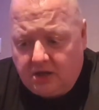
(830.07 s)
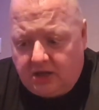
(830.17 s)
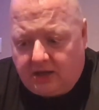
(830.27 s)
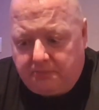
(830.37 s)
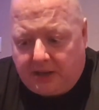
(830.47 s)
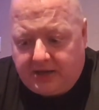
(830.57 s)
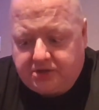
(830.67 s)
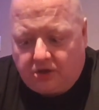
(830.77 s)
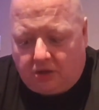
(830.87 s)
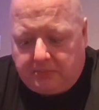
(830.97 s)
You can buy
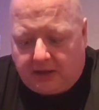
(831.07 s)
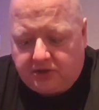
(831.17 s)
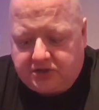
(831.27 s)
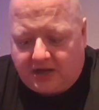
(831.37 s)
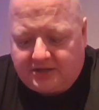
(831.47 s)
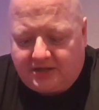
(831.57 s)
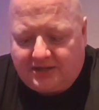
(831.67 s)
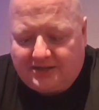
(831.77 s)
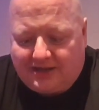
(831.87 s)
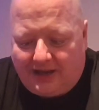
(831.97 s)
sort of metal sets. It's
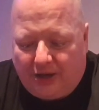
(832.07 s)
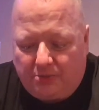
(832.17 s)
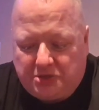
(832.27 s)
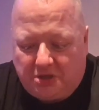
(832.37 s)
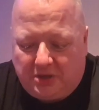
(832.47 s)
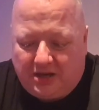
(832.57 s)
entirely up to you.